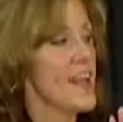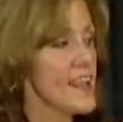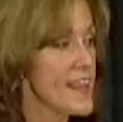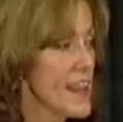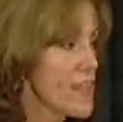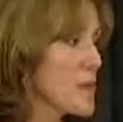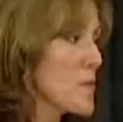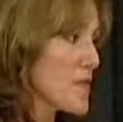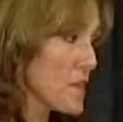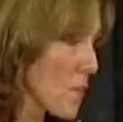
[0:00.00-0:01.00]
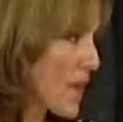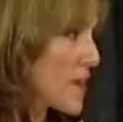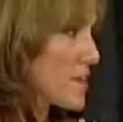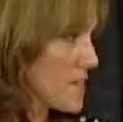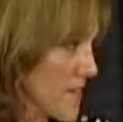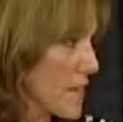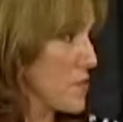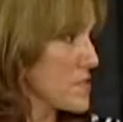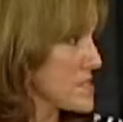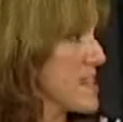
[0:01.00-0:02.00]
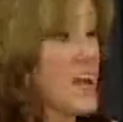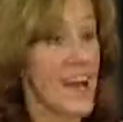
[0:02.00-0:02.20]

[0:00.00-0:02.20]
Nothing but the water that goes,